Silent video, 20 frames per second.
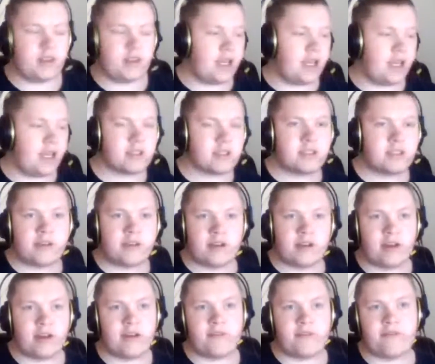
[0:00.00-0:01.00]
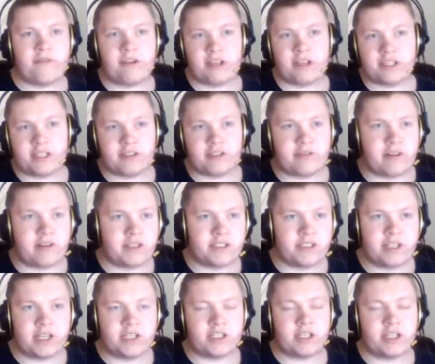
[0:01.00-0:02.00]
things, fixing
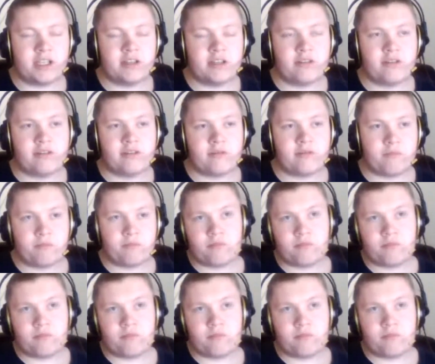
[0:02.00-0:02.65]
translations.